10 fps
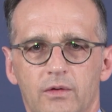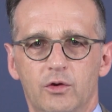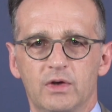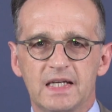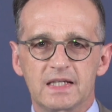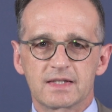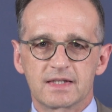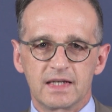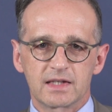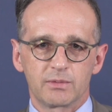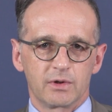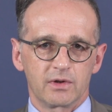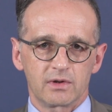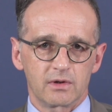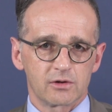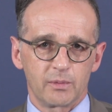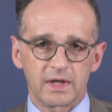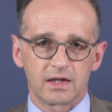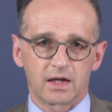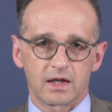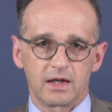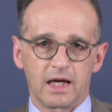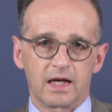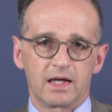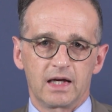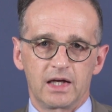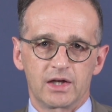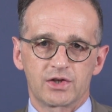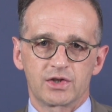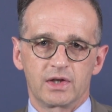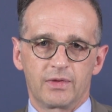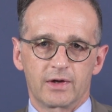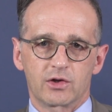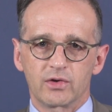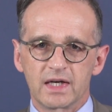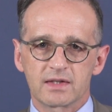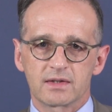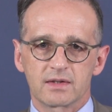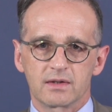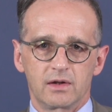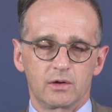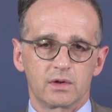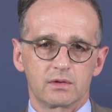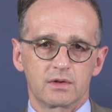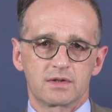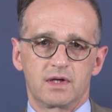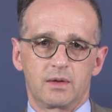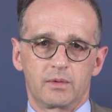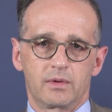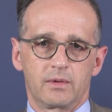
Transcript: The United States will not automatically engage in the crisis on our doorstep,